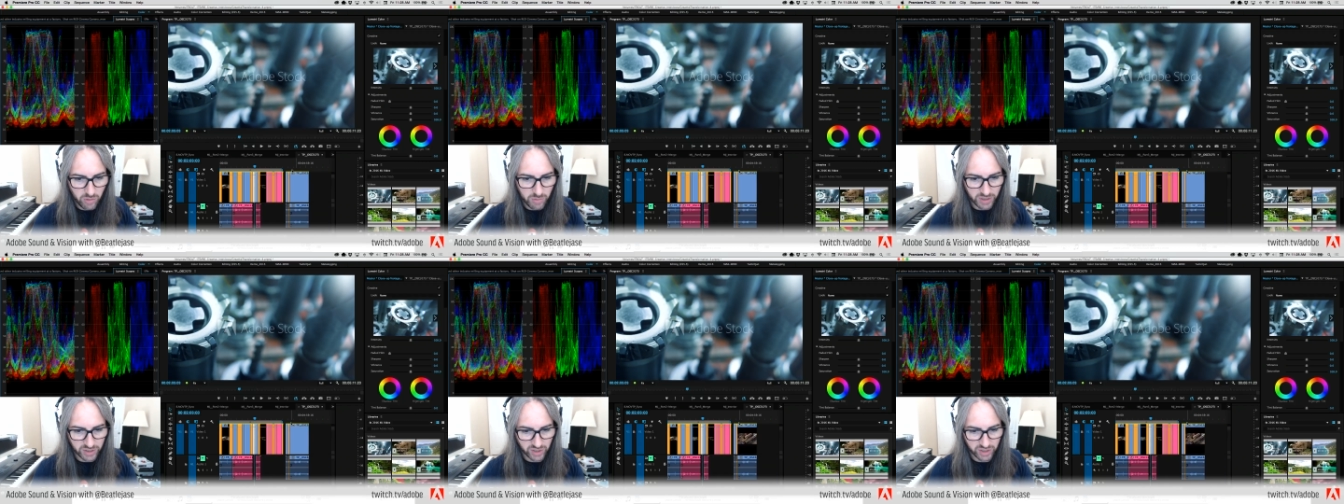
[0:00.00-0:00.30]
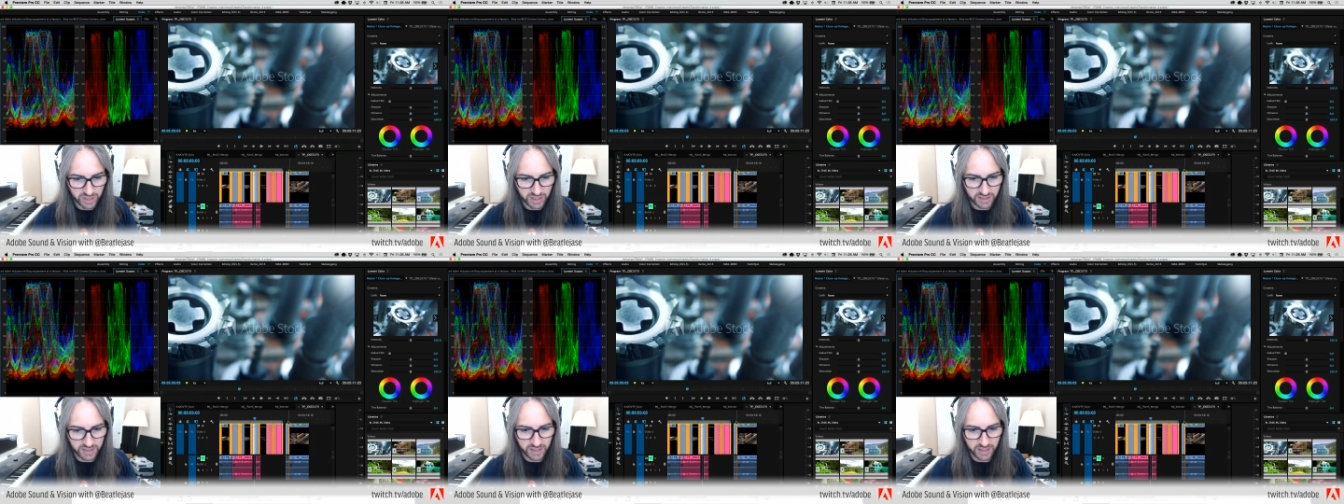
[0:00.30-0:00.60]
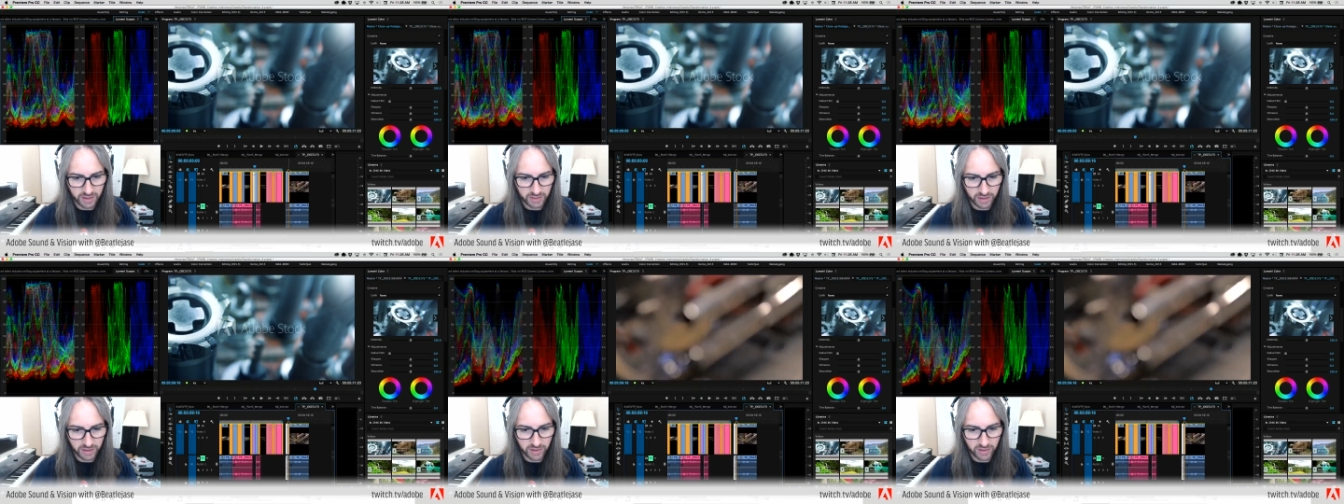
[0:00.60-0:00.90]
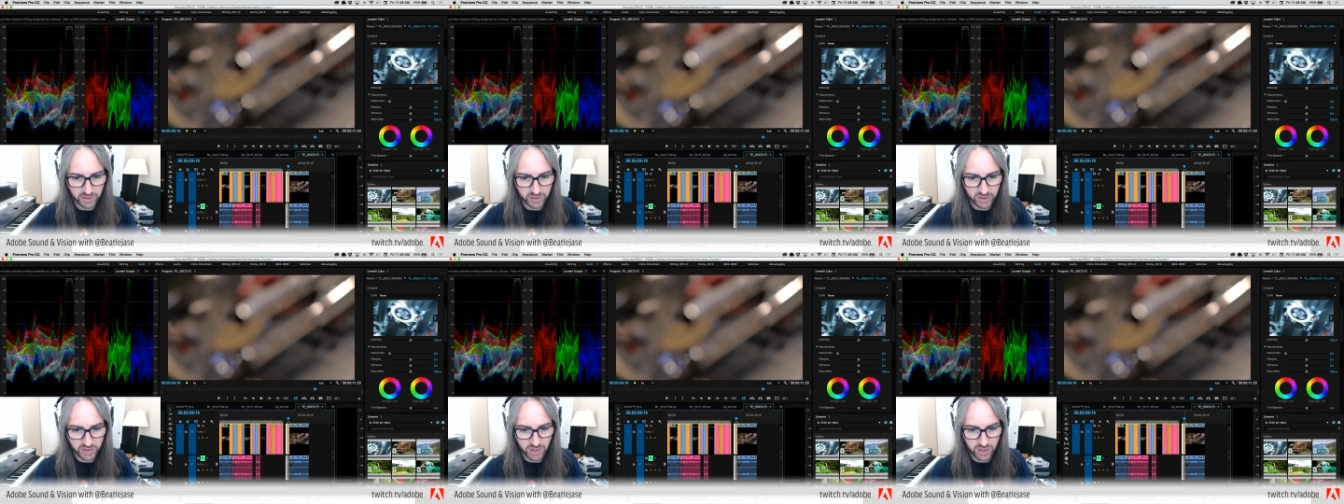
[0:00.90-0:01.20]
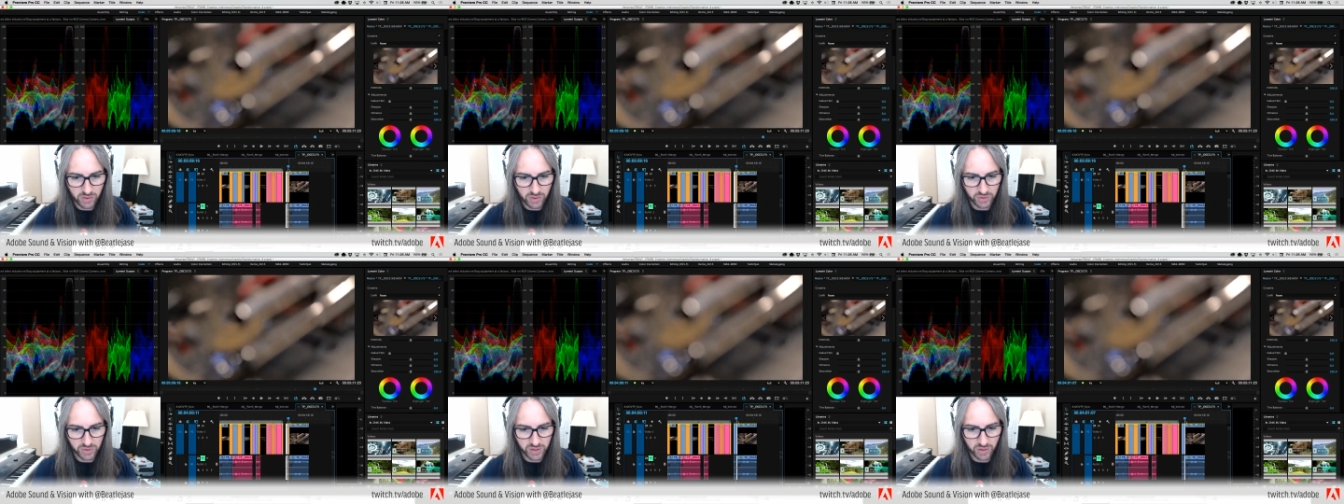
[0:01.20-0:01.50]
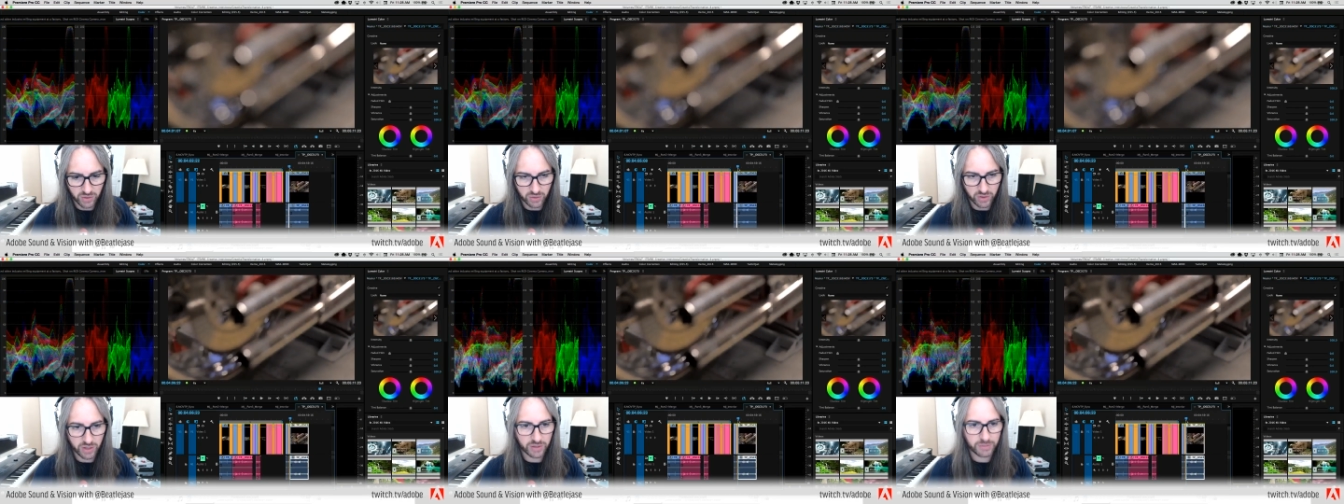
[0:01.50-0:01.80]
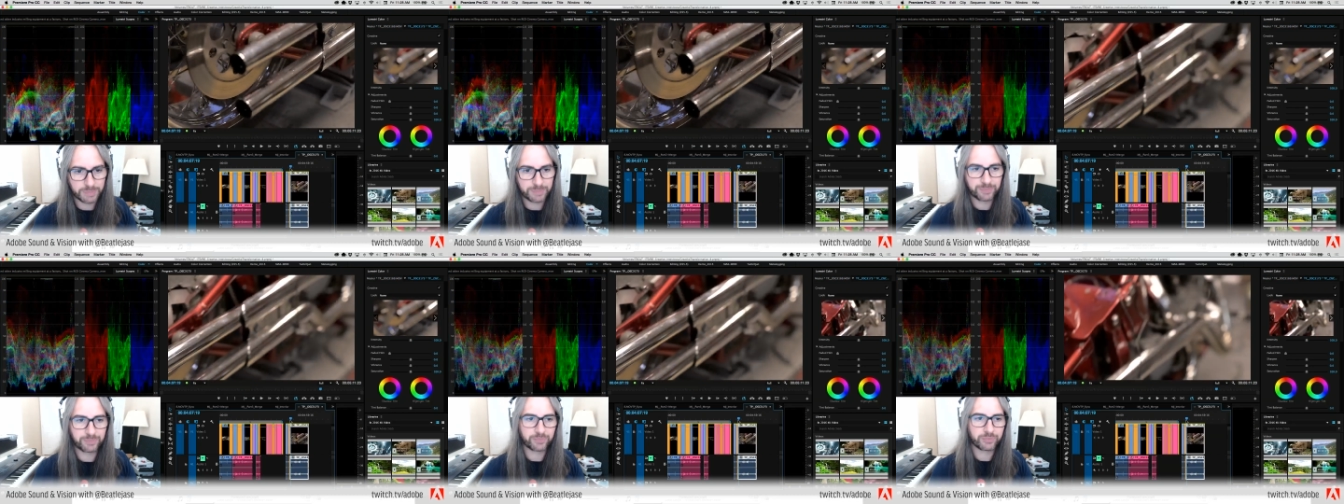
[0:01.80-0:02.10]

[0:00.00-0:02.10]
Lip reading: much detail. It looks so good.